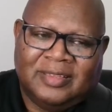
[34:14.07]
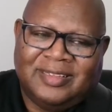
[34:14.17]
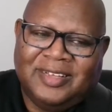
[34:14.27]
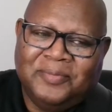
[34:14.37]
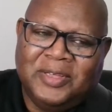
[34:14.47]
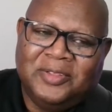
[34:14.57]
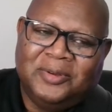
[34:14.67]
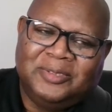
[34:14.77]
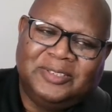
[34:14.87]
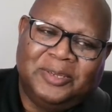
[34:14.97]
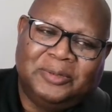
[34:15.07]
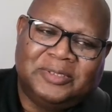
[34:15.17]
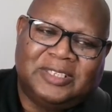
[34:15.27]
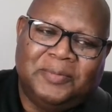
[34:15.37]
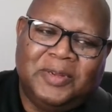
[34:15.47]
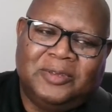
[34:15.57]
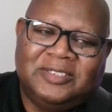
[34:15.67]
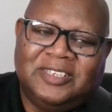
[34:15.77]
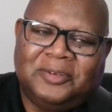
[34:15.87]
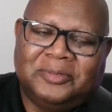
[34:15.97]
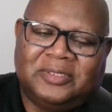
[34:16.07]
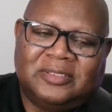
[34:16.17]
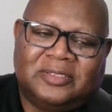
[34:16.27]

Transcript: Give me those notes. Give me those notes.